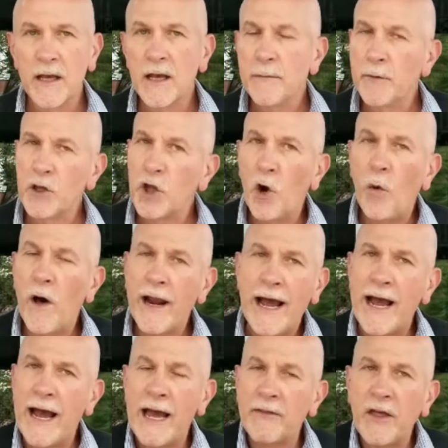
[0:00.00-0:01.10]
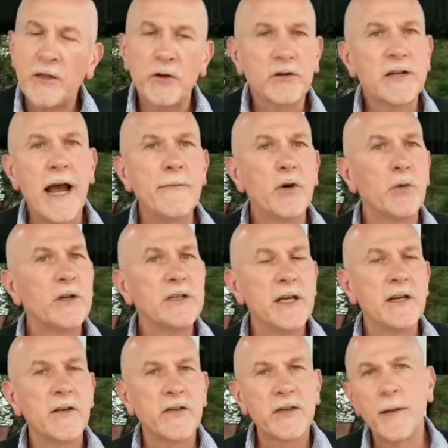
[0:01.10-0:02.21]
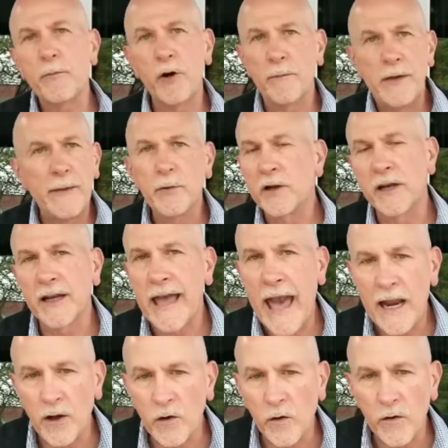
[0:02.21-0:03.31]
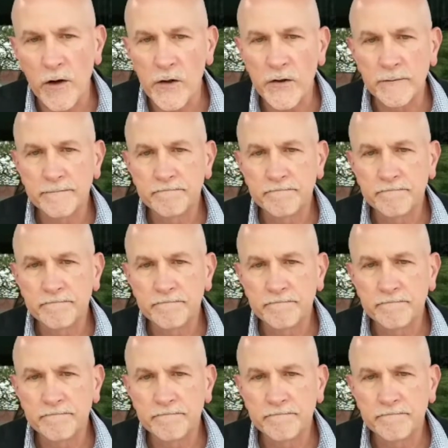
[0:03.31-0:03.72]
But you know what? I think there are times that we tend to separate people into categories.